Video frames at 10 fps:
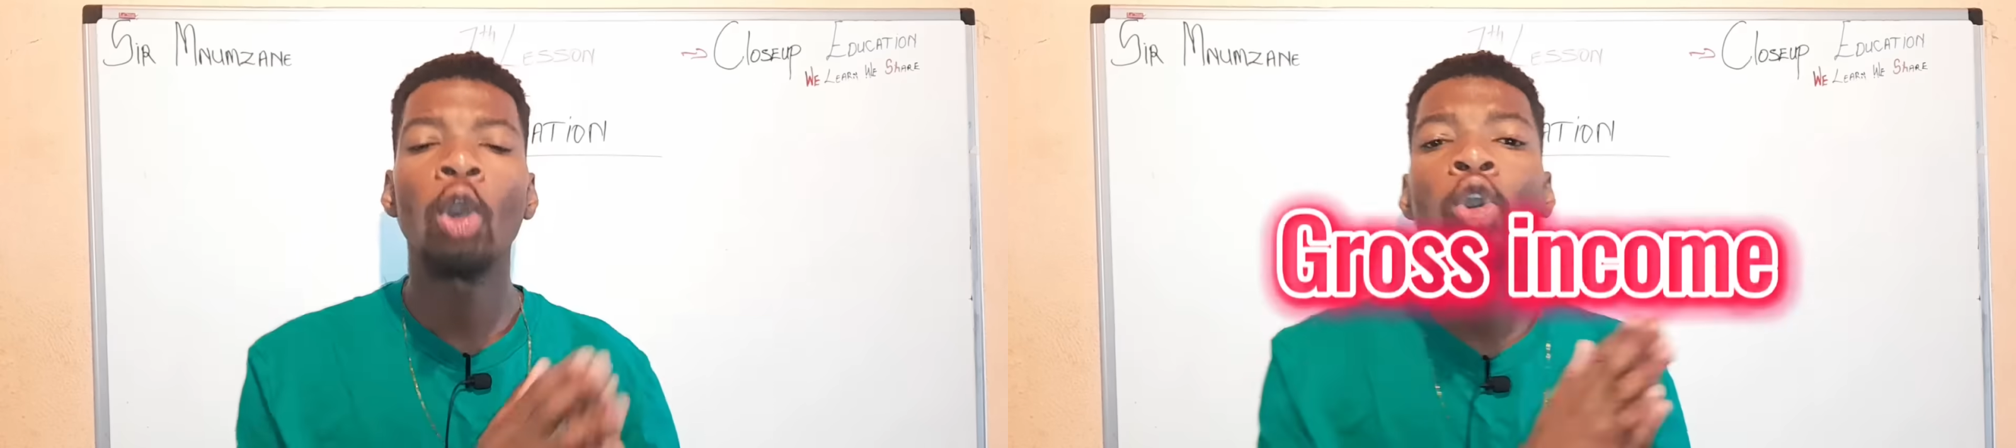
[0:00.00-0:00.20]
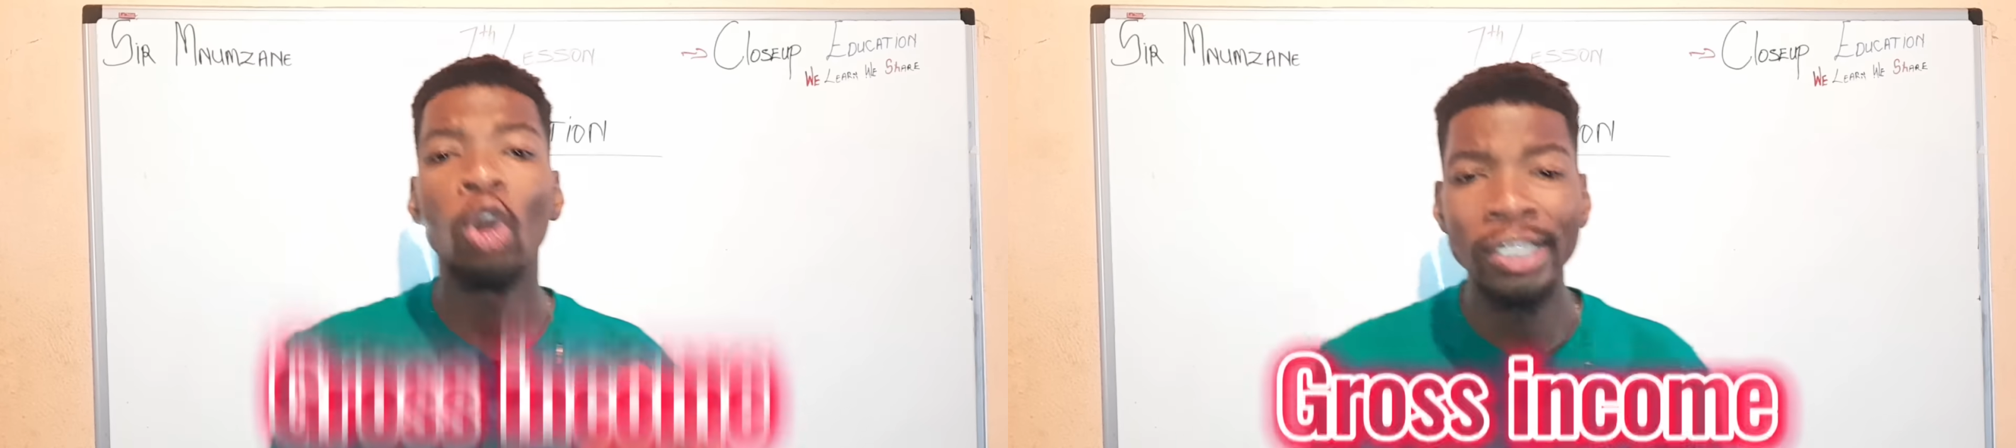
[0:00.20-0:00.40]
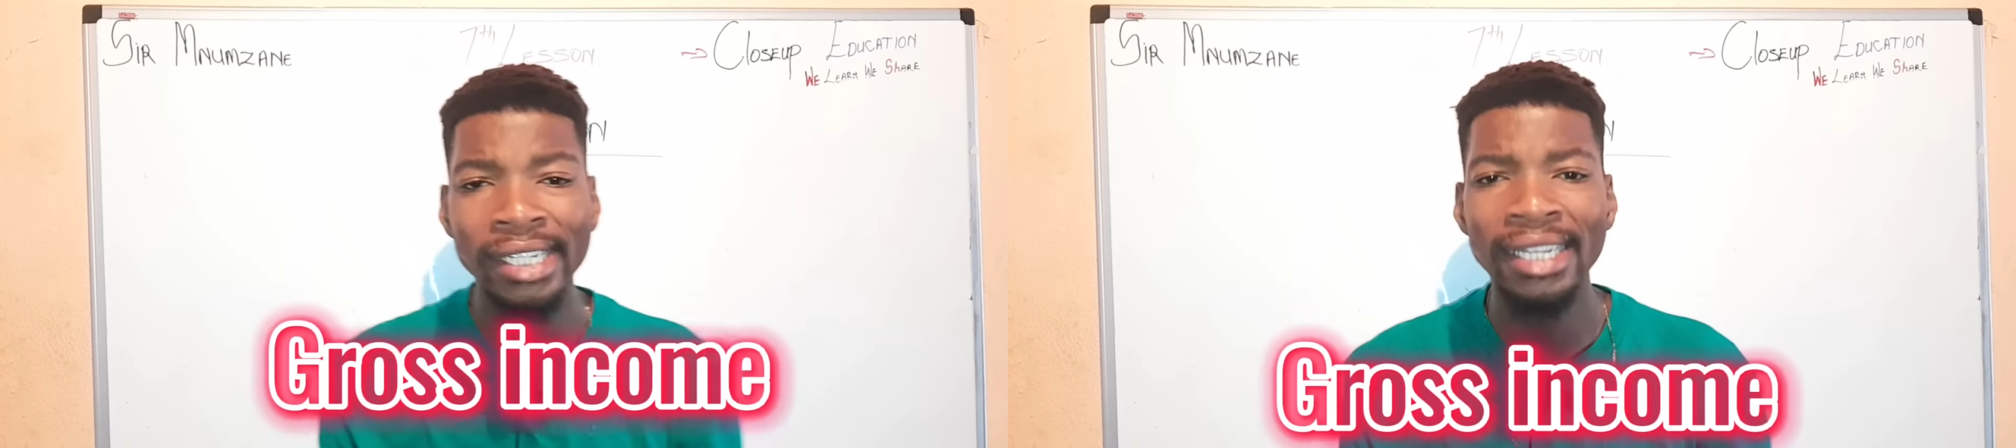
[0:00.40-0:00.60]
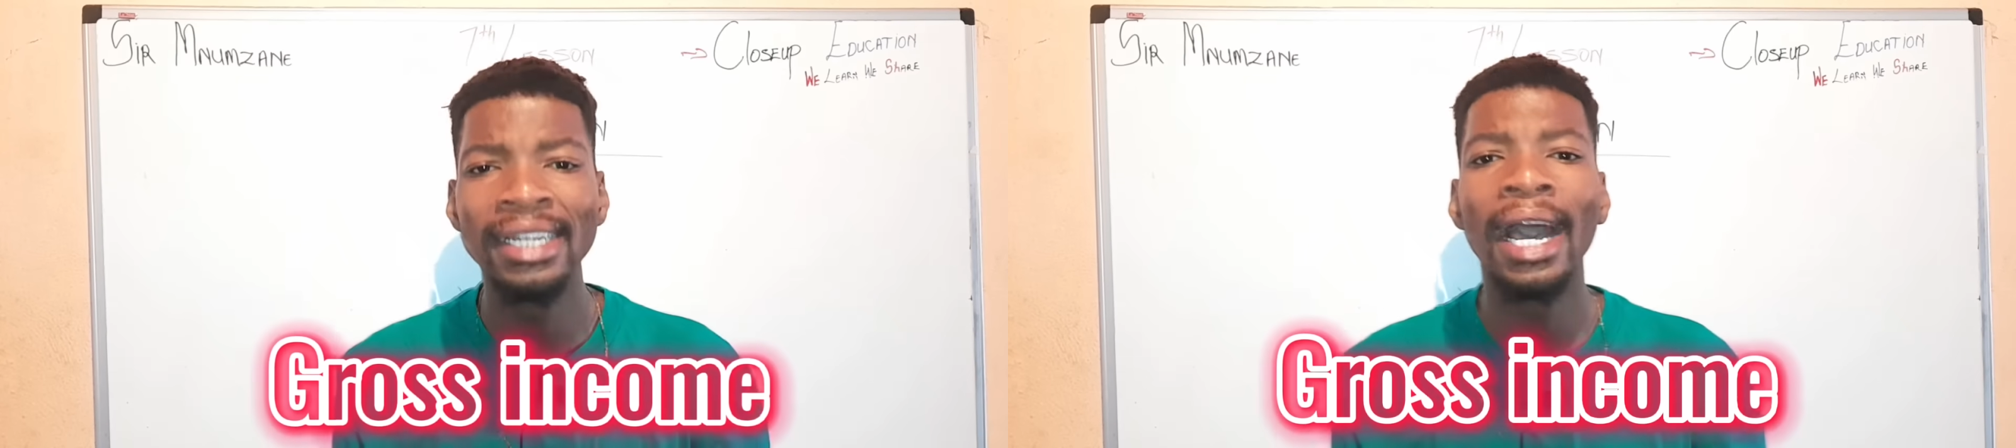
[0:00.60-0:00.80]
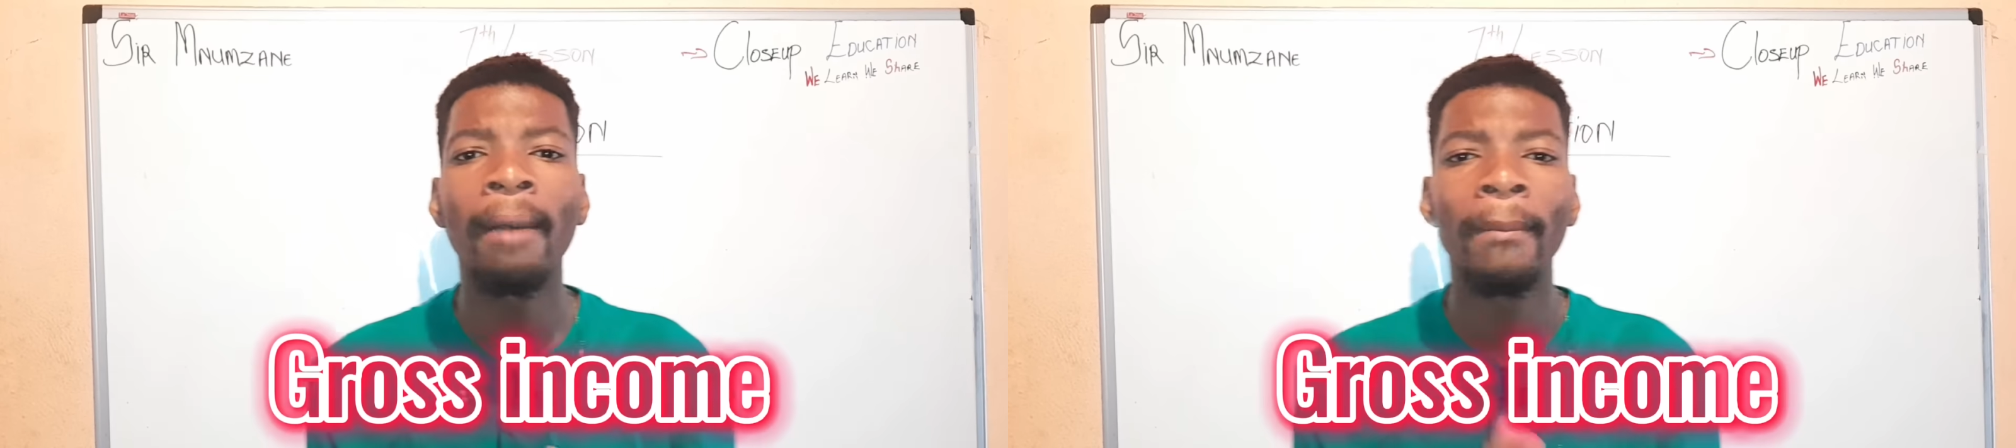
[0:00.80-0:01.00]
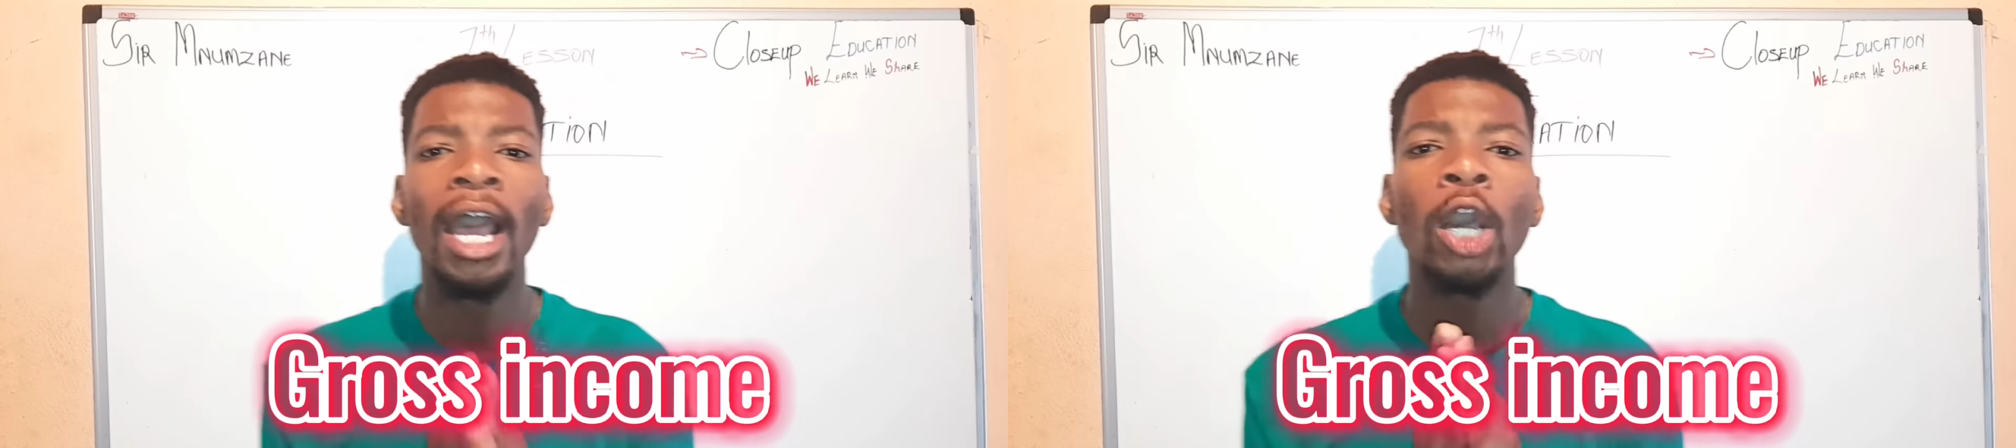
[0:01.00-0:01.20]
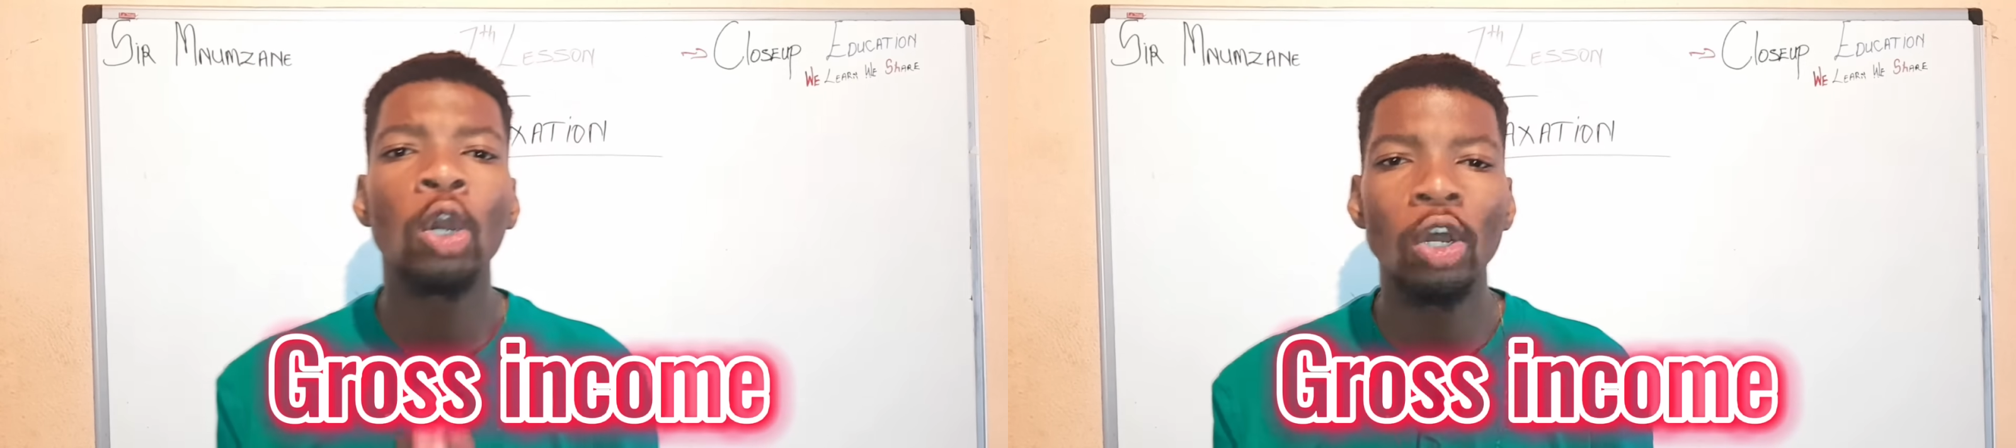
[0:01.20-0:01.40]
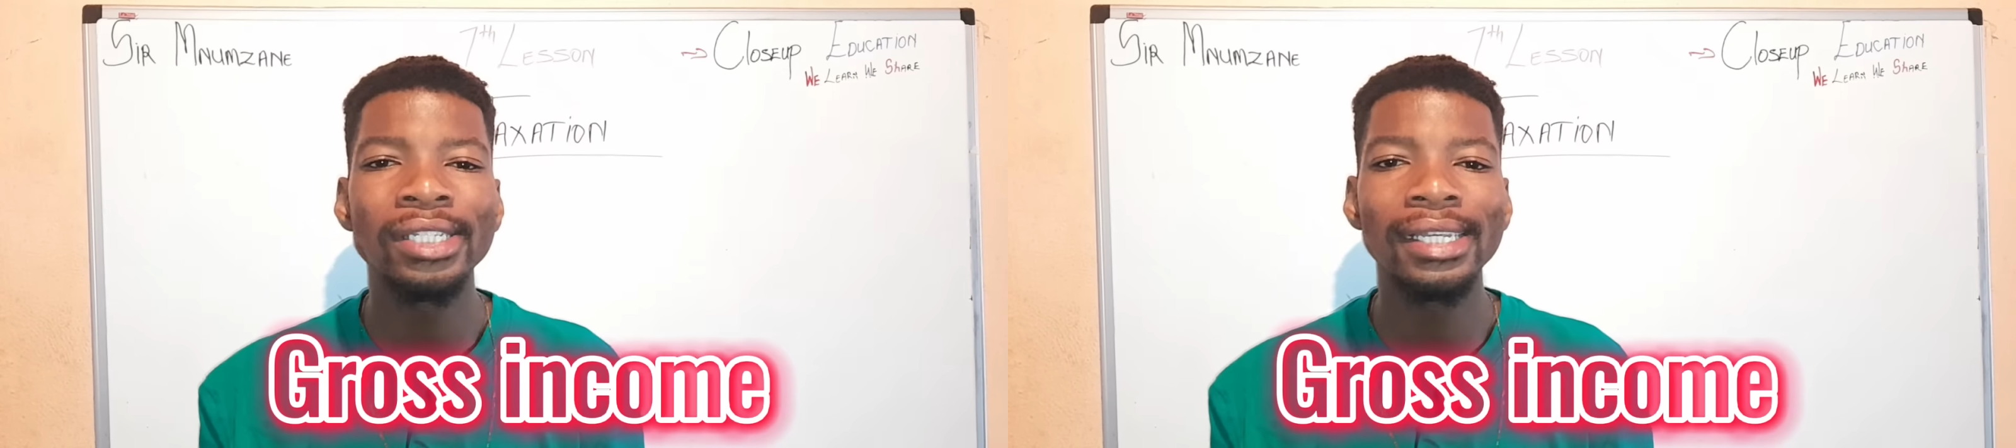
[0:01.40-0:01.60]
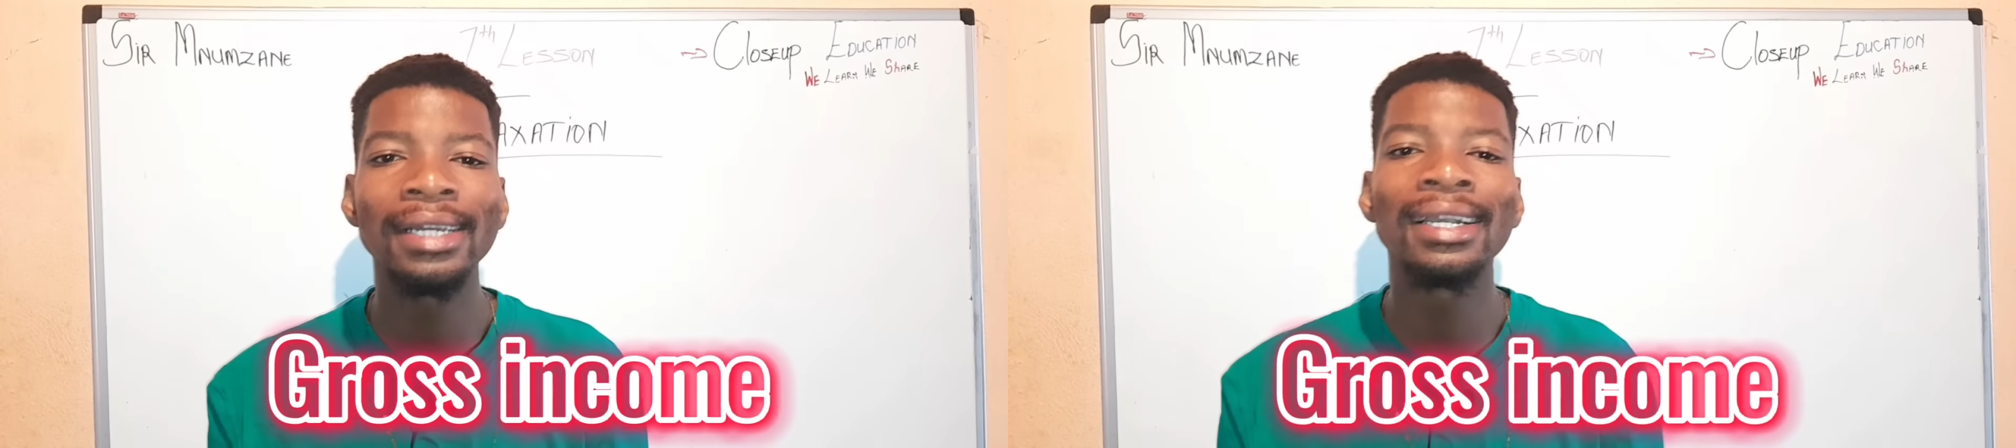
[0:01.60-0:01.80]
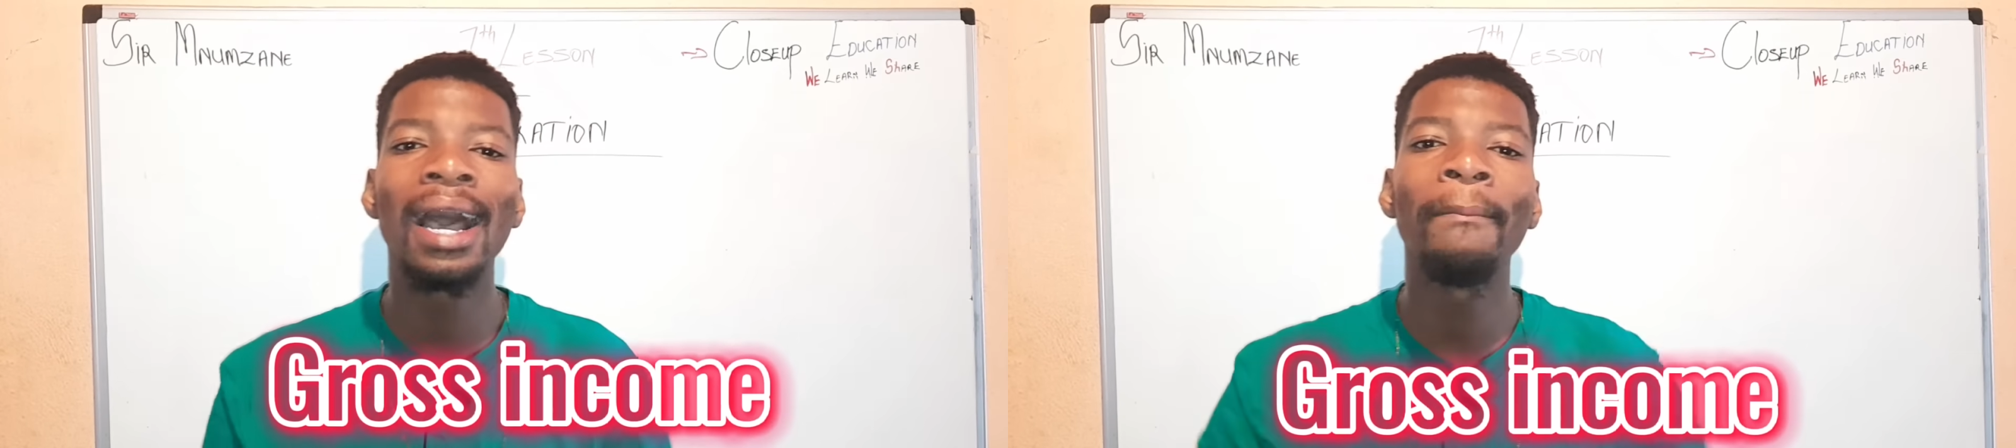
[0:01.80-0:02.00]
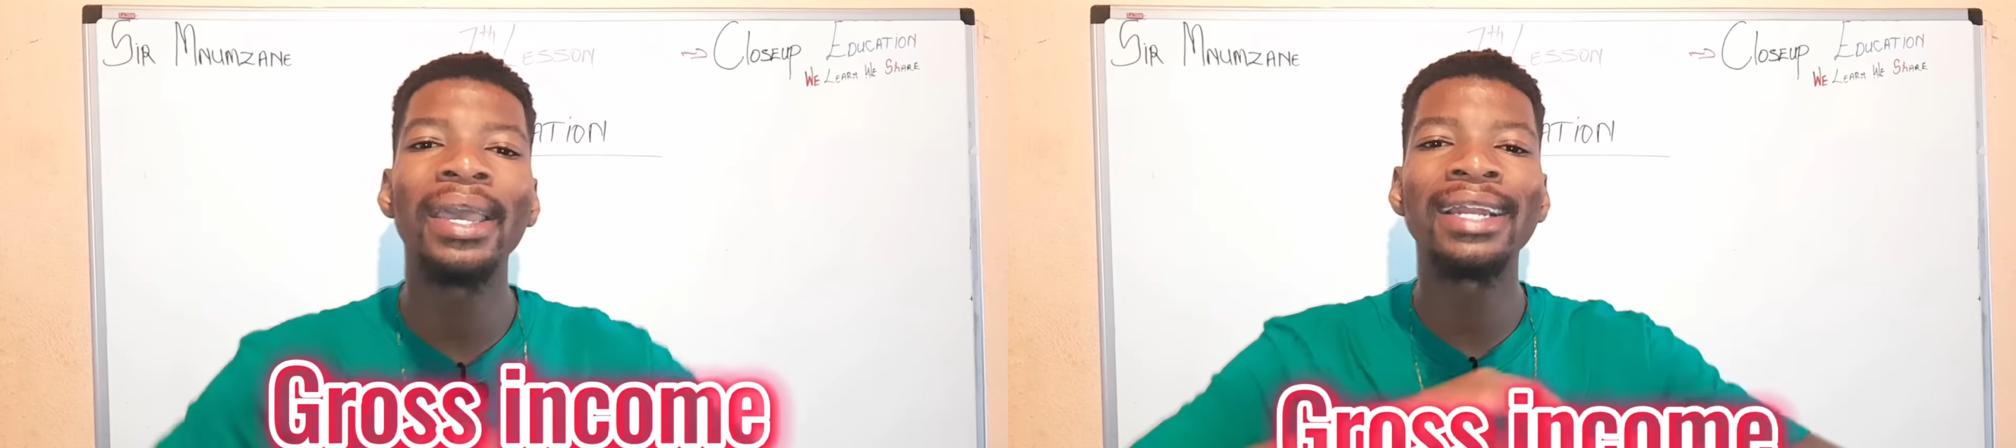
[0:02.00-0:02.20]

Gross income. Gross income,